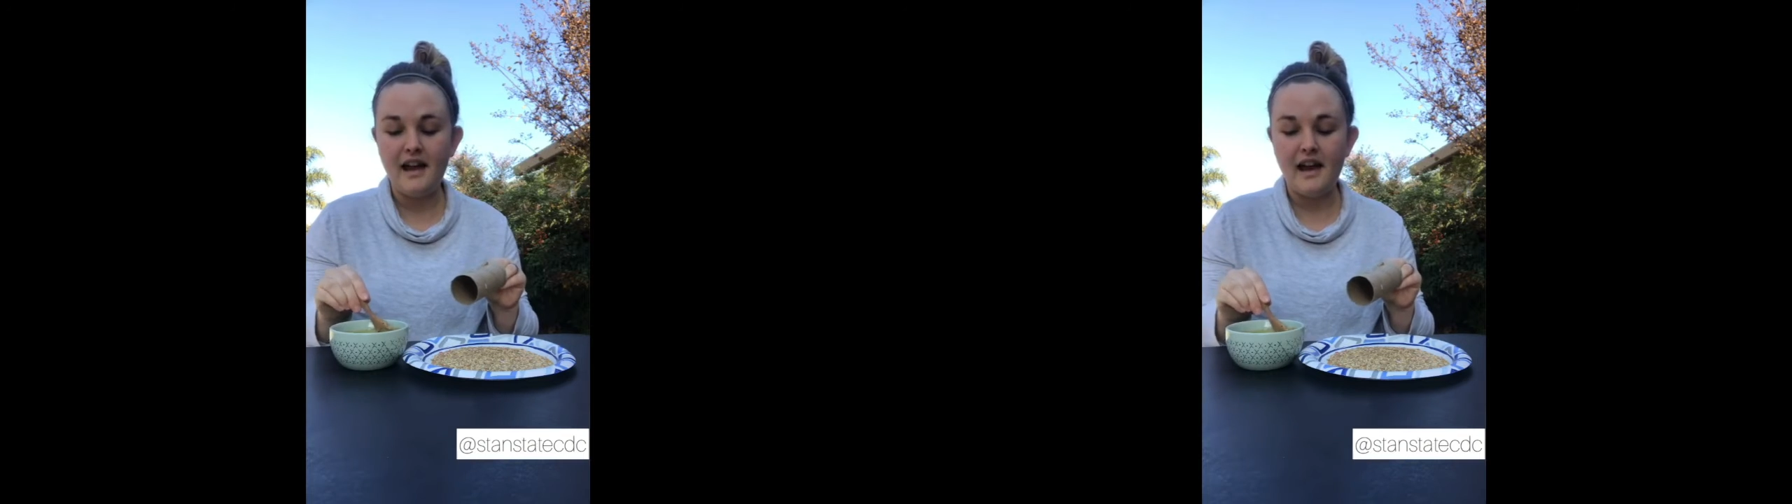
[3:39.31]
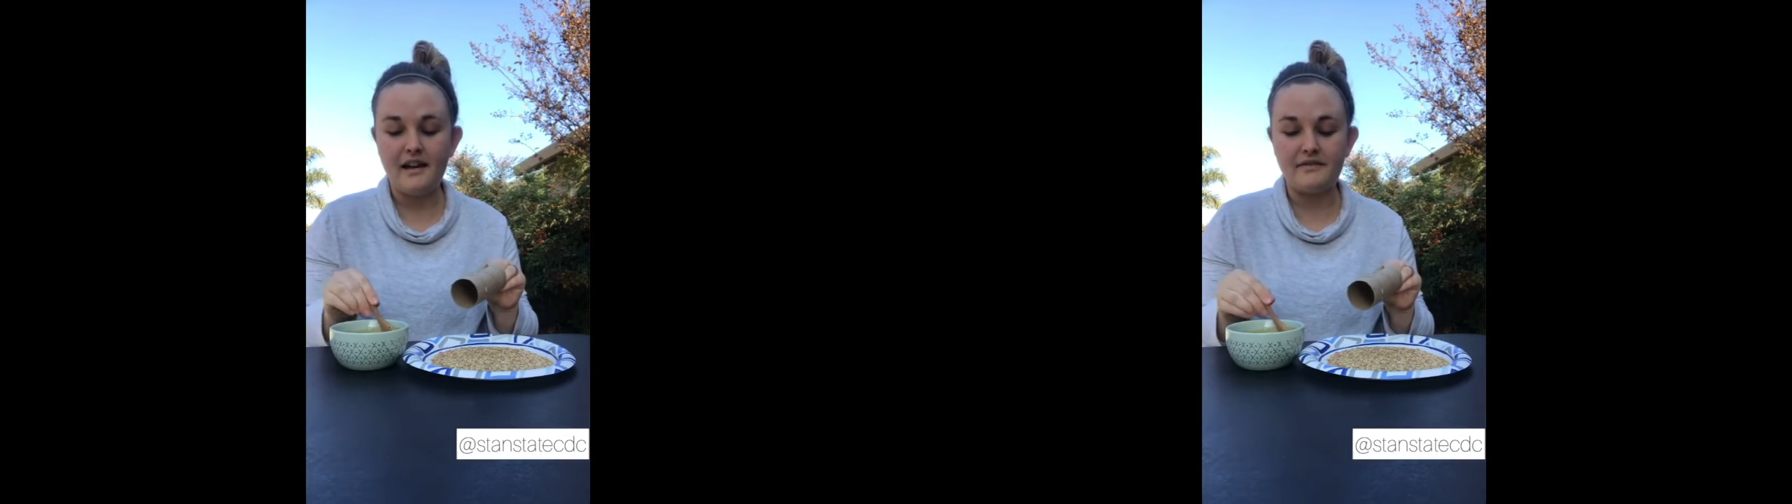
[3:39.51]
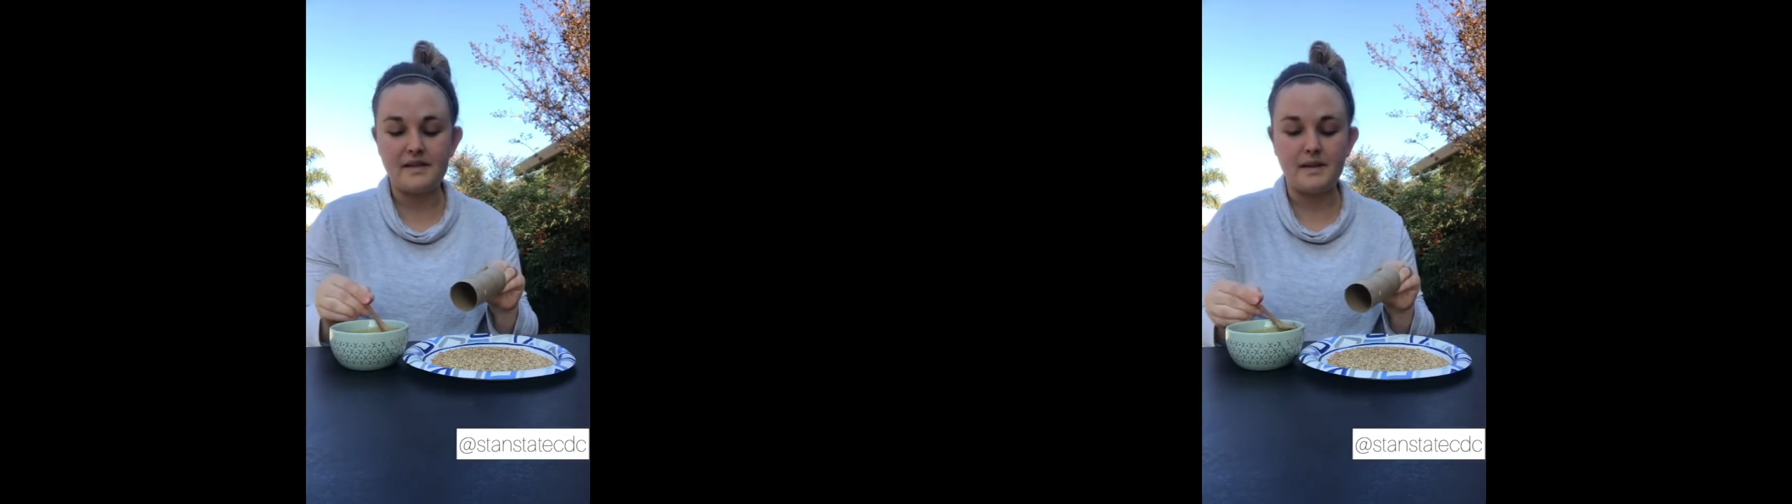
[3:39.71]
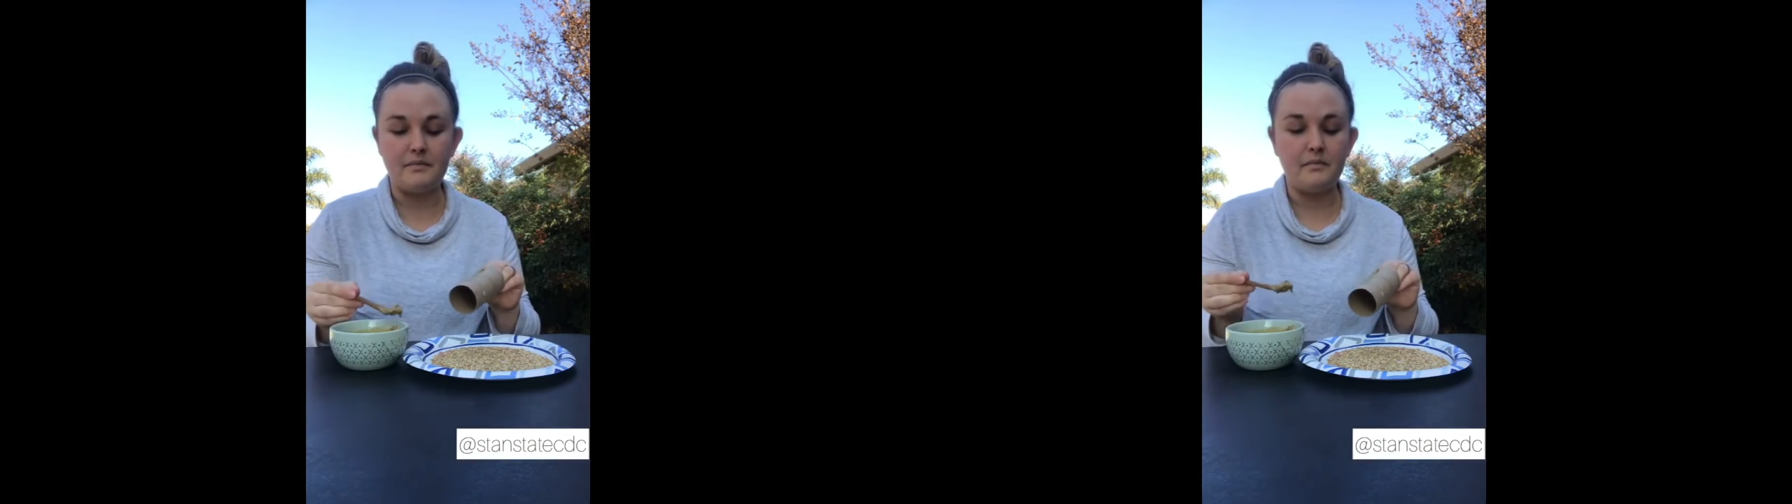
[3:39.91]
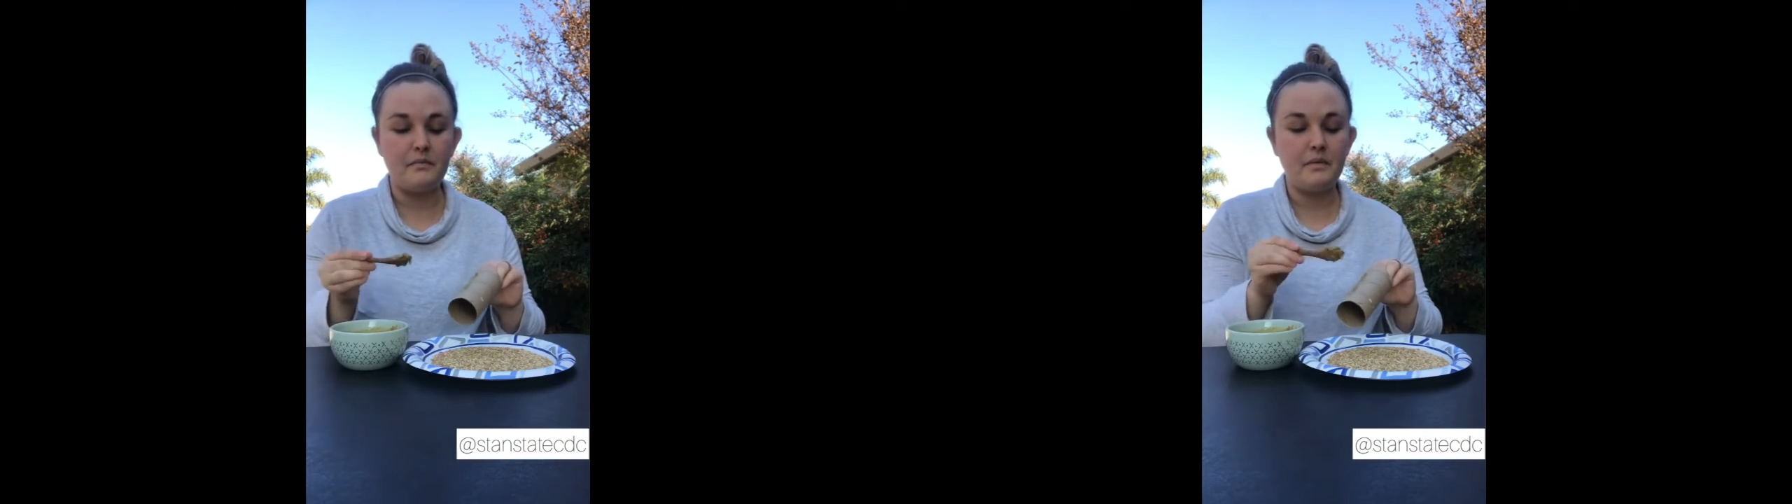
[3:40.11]
have
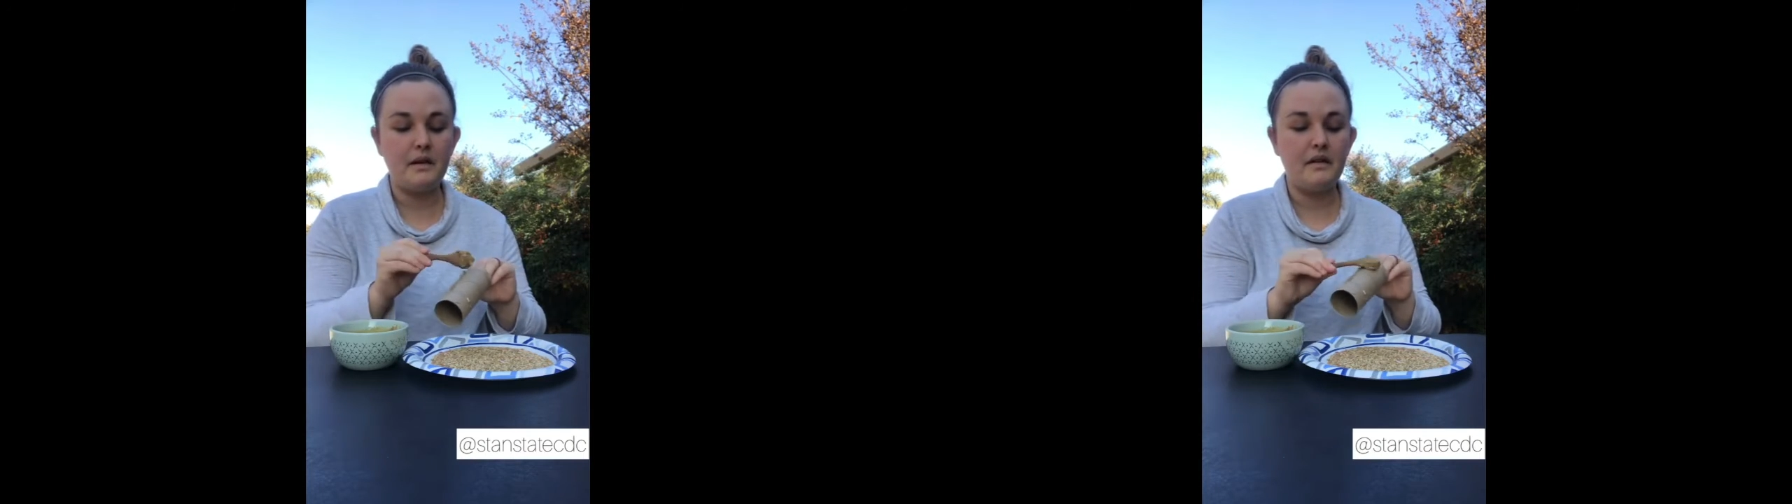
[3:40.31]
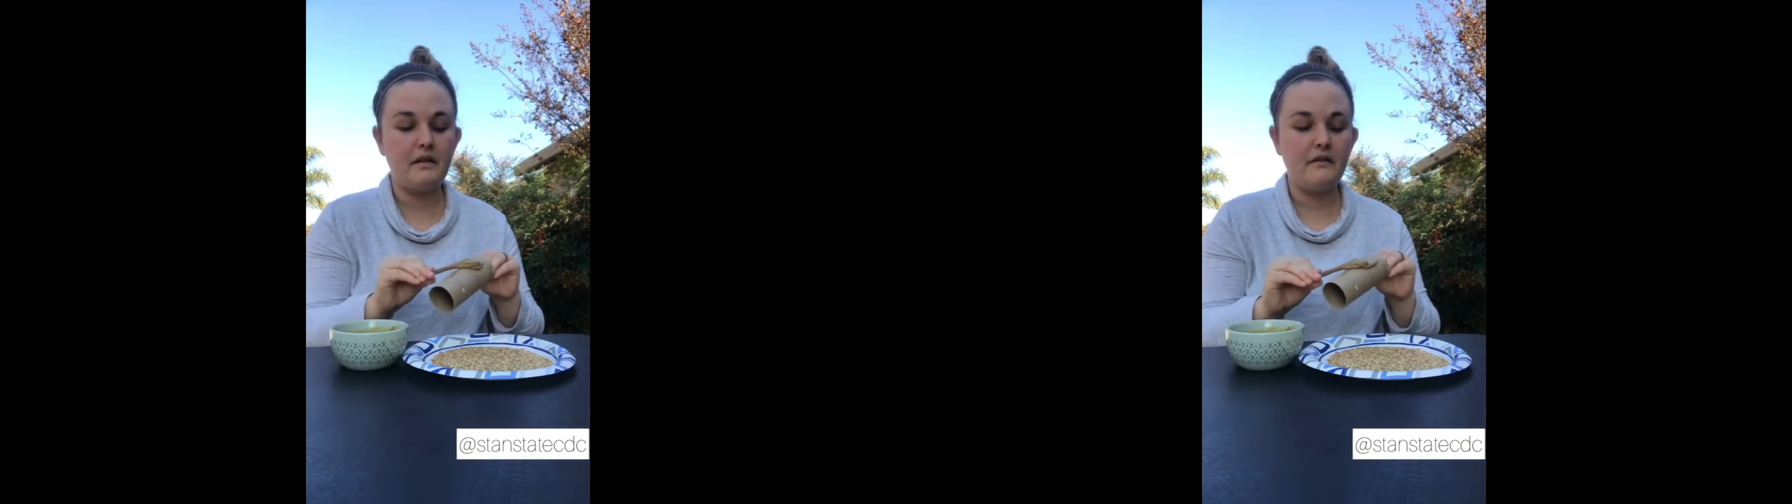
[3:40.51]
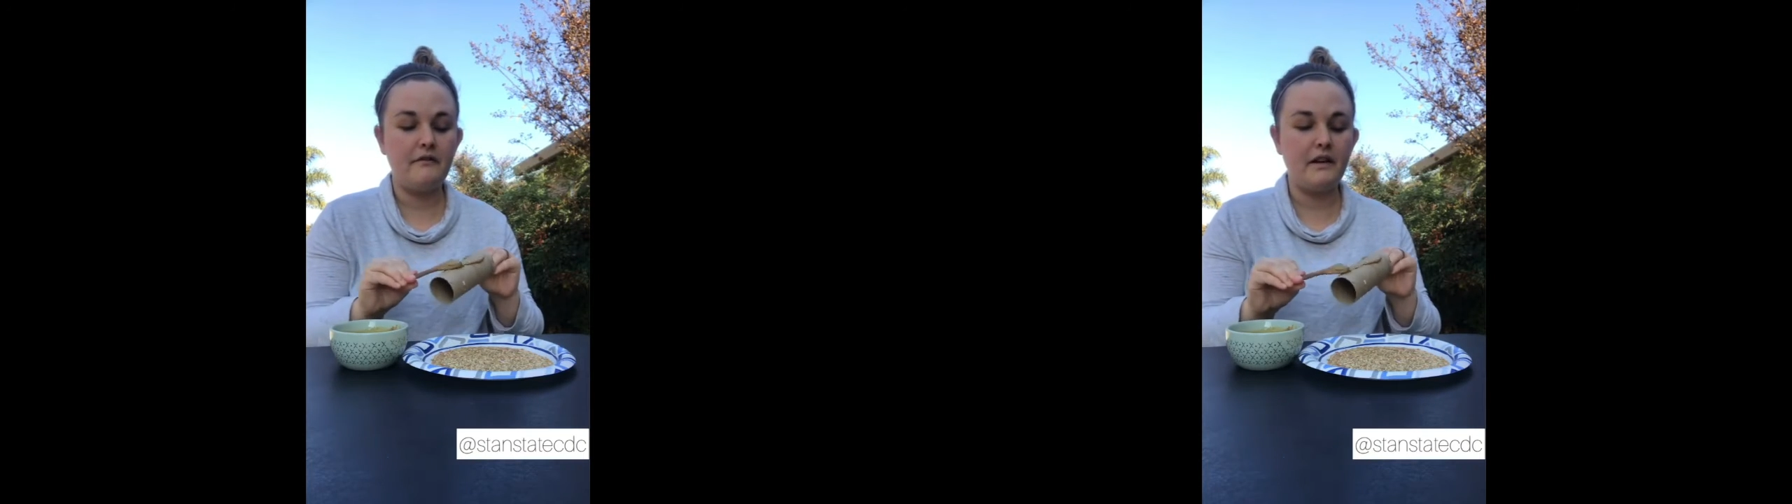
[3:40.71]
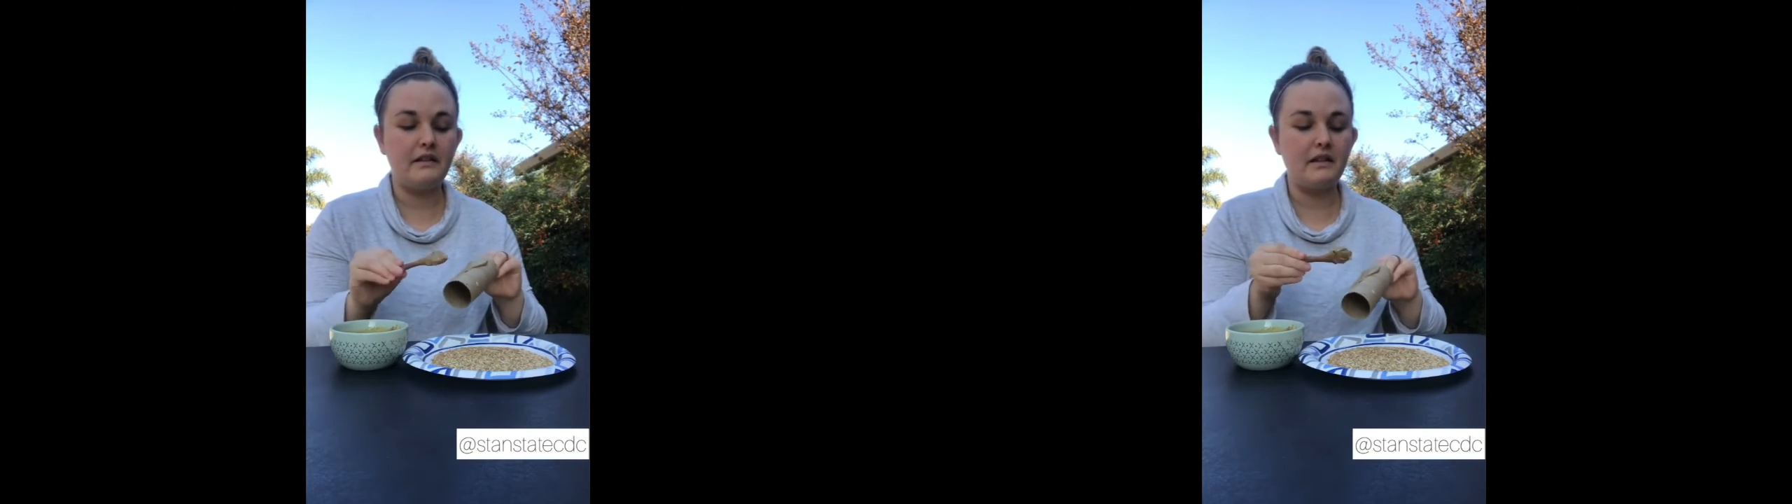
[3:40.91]
some fun